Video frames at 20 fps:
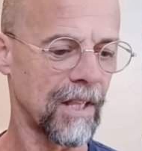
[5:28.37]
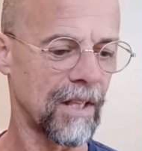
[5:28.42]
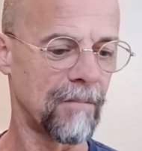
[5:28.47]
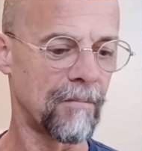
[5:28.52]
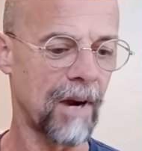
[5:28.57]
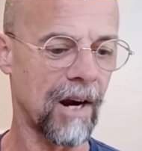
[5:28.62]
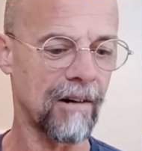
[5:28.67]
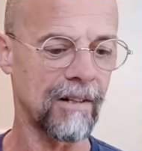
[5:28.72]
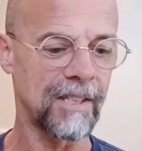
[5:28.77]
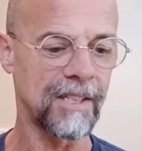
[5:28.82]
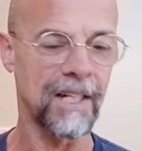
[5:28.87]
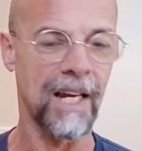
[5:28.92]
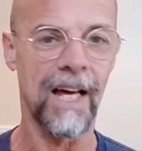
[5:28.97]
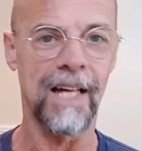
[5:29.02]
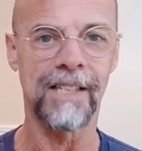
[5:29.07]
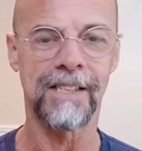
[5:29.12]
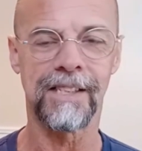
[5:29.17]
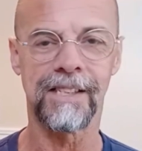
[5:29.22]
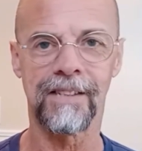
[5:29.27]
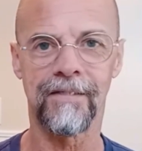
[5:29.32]
The marriage
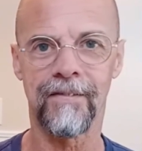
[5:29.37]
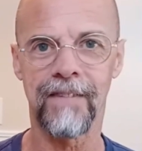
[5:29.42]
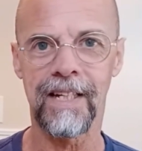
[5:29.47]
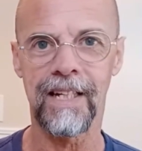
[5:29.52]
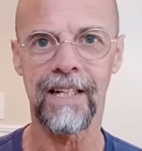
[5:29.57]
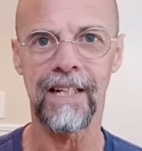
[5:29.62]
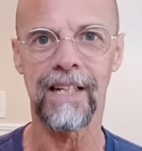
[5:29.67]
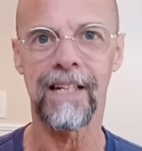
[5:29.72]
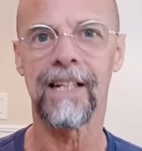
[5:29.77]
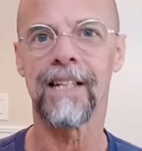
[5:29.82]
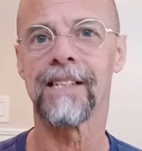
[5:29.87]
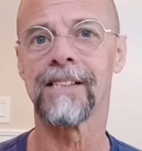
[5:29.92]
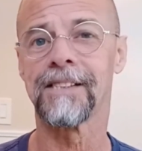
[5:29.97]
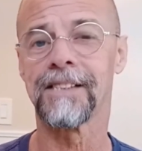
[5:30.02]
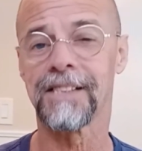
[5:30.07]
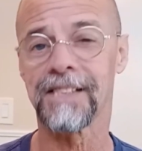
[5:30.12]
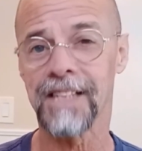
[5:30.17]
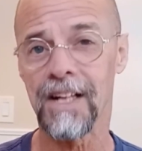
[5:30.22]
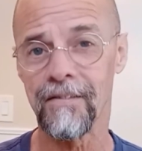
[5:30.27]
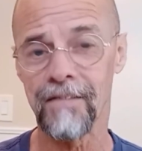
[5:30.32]
license fee
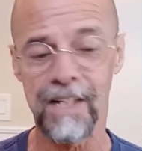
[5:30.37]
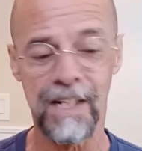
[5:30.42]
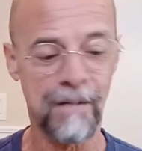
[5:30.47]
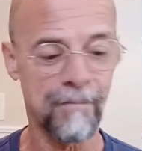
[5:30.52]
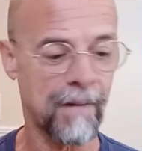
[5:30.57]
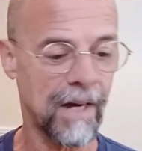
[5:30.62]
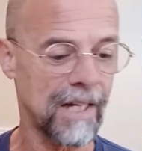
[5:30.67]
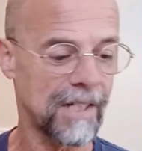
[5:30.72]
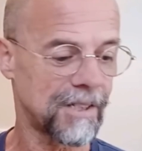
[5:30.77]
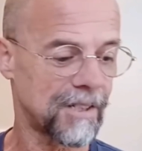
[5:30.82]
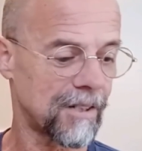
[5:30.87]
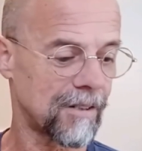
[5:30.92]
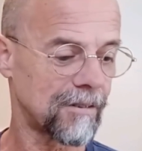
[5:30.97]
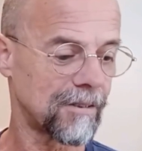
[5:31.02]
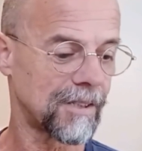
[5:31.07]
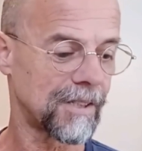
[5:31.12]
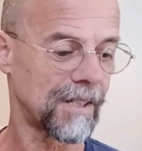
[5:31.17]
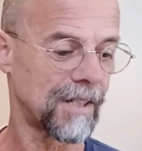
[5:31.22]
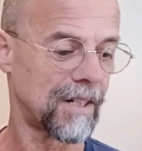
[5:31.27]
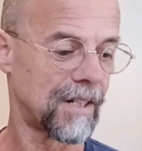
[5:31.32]
is 70
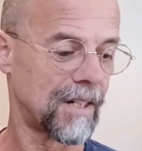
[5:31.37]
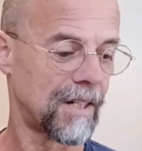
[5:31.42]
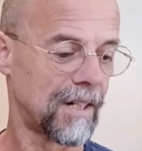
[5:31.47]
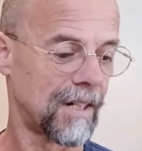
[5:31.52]
pesos,